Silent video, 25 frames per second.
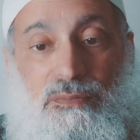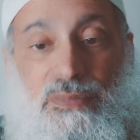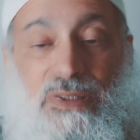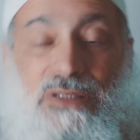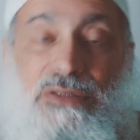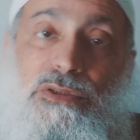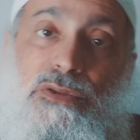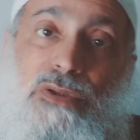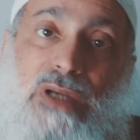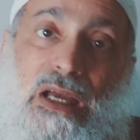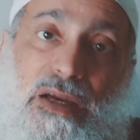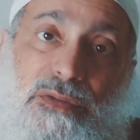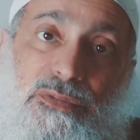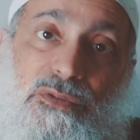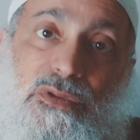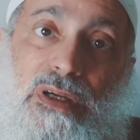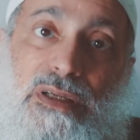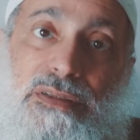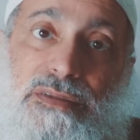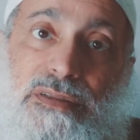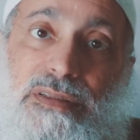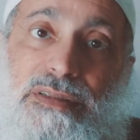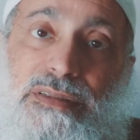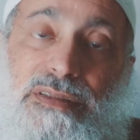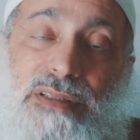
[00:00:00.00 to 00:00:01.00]
But you have to
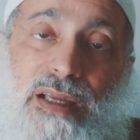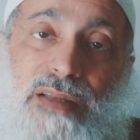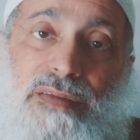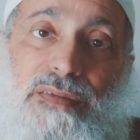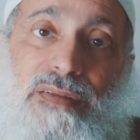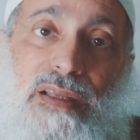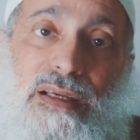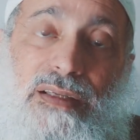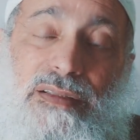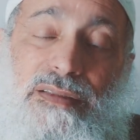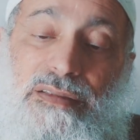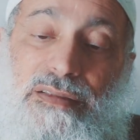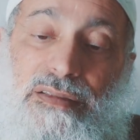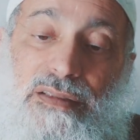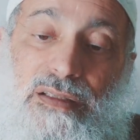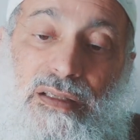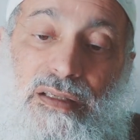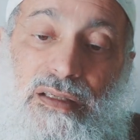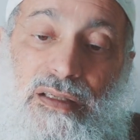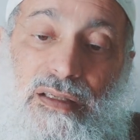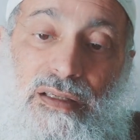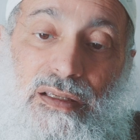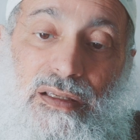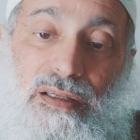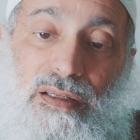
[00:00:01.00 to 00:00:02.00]
understand that
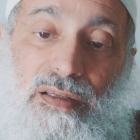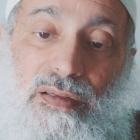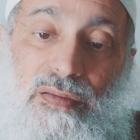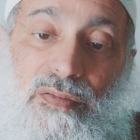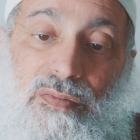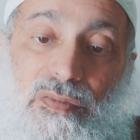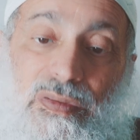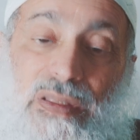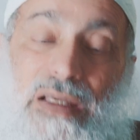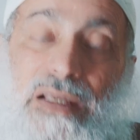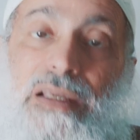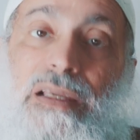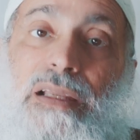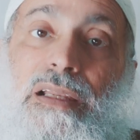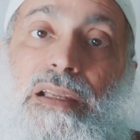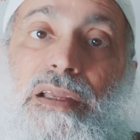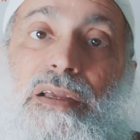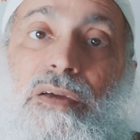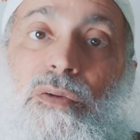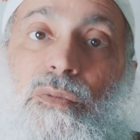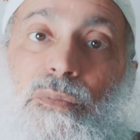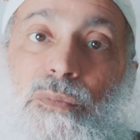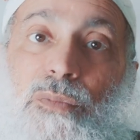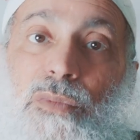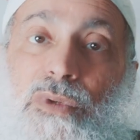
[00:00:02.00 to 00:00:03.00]
the
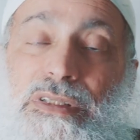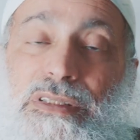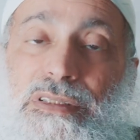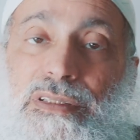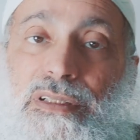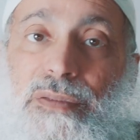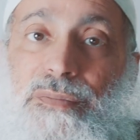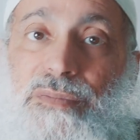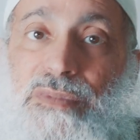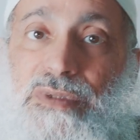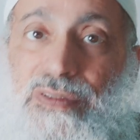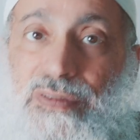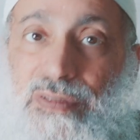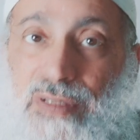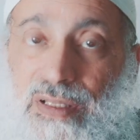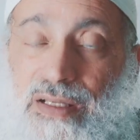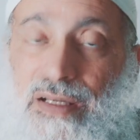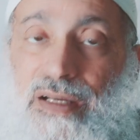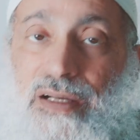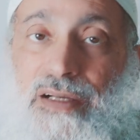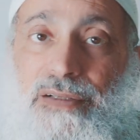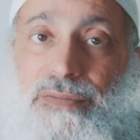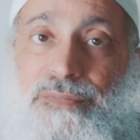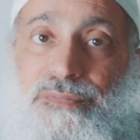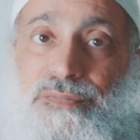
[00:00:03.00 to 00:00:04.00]
killing of Muslims
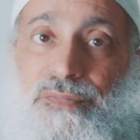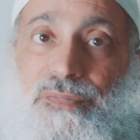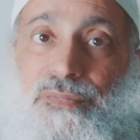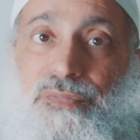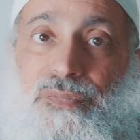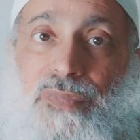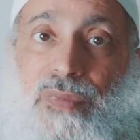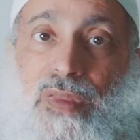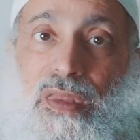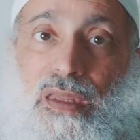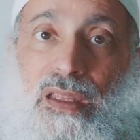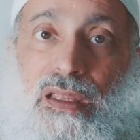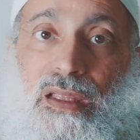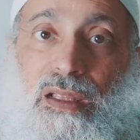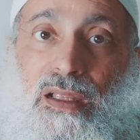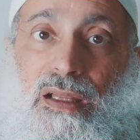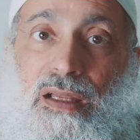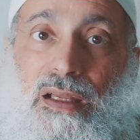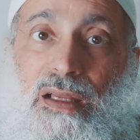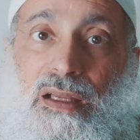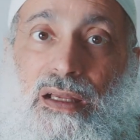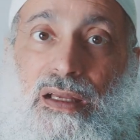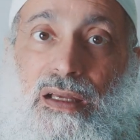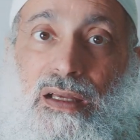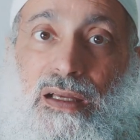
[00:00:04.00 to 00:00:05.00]
there,
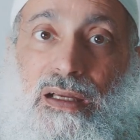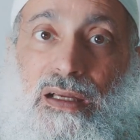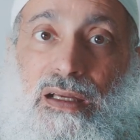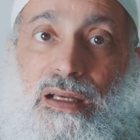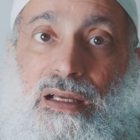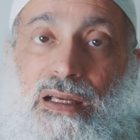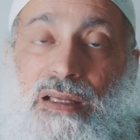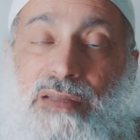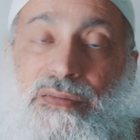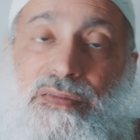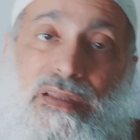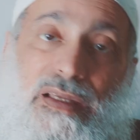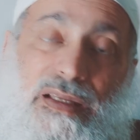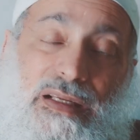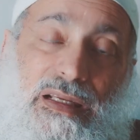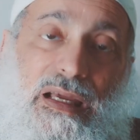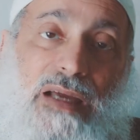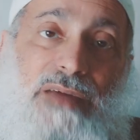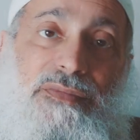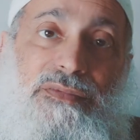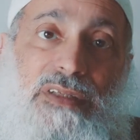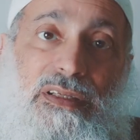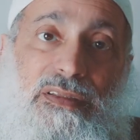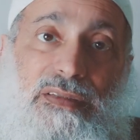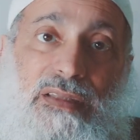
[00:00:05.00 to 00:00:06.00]
and then
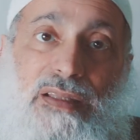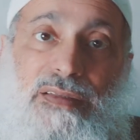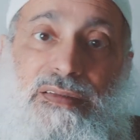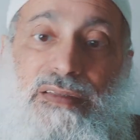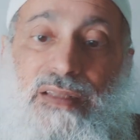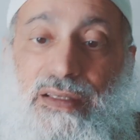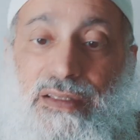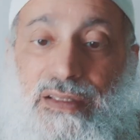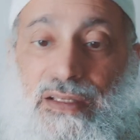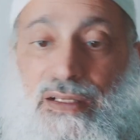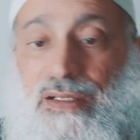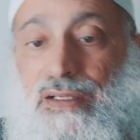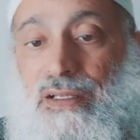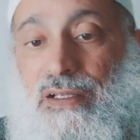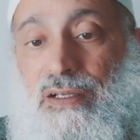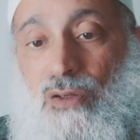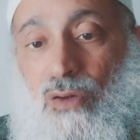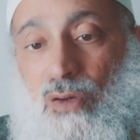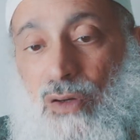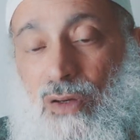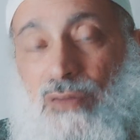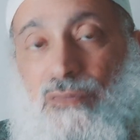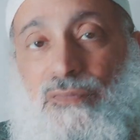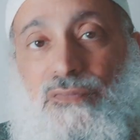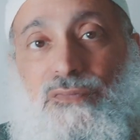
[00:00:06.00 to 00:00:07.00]
after that the
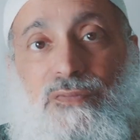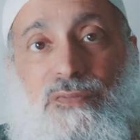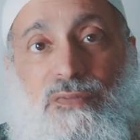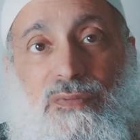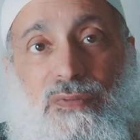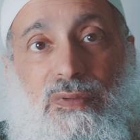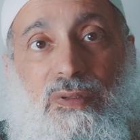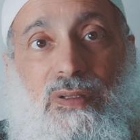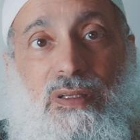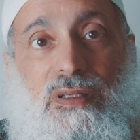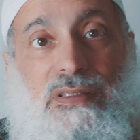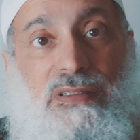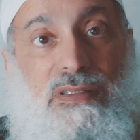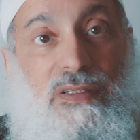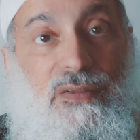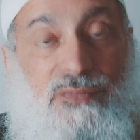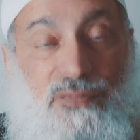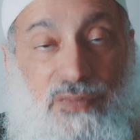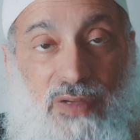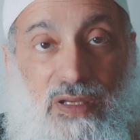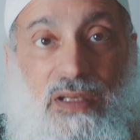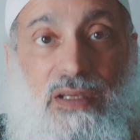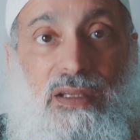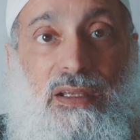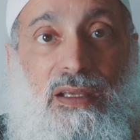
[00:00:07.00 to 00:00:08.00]
killing of
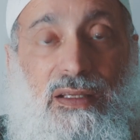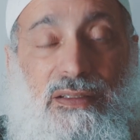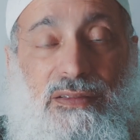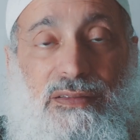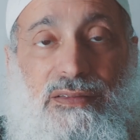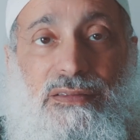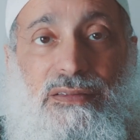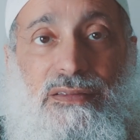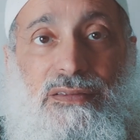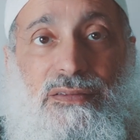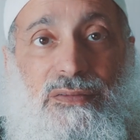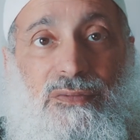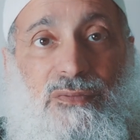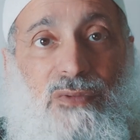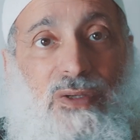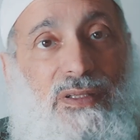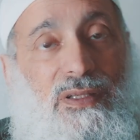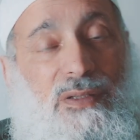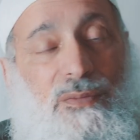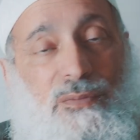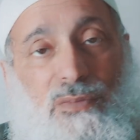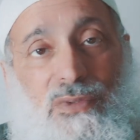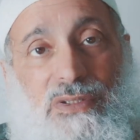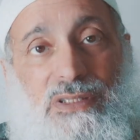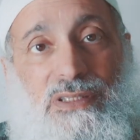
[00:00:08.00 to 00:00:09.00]
civilians,
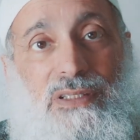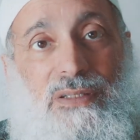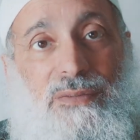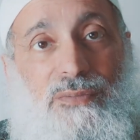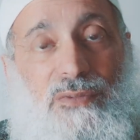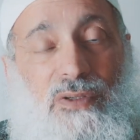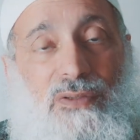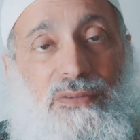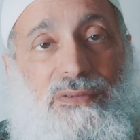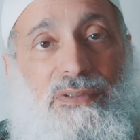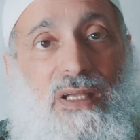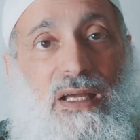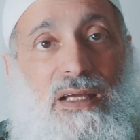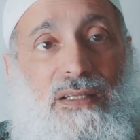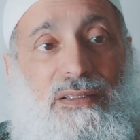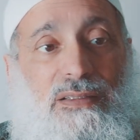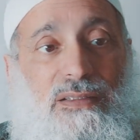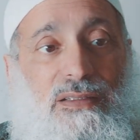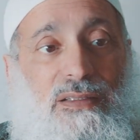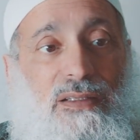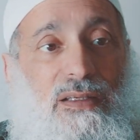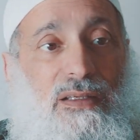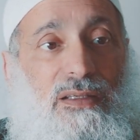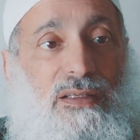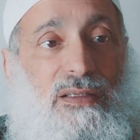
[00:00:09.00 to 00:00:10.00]
whether Muslim or
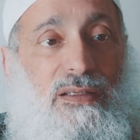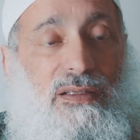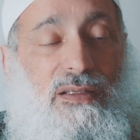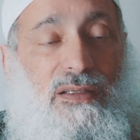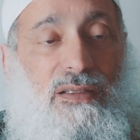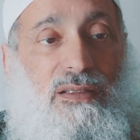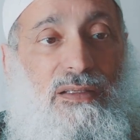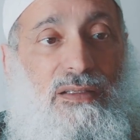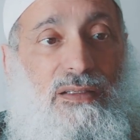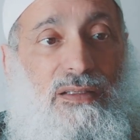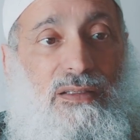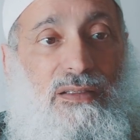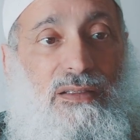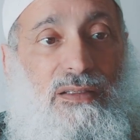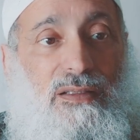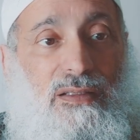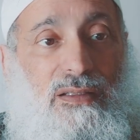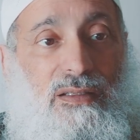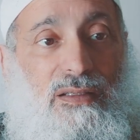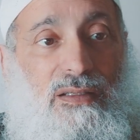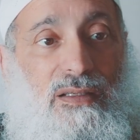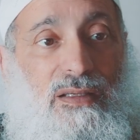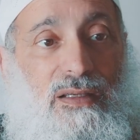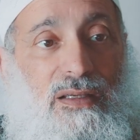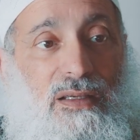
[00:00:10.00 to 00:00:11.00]
not,
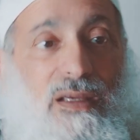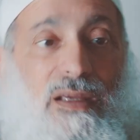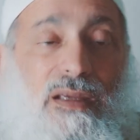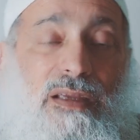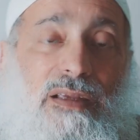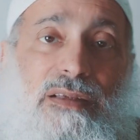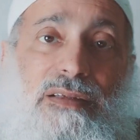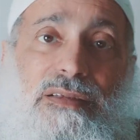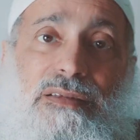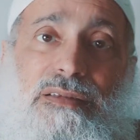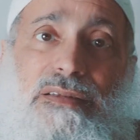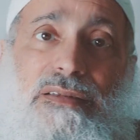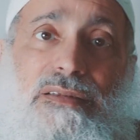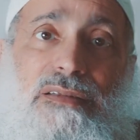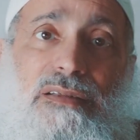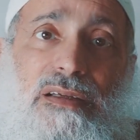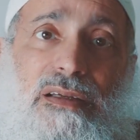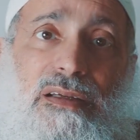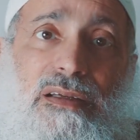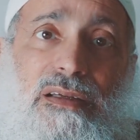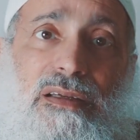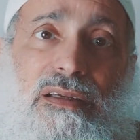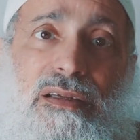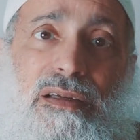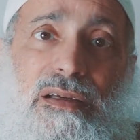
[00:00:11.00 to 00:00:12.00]
is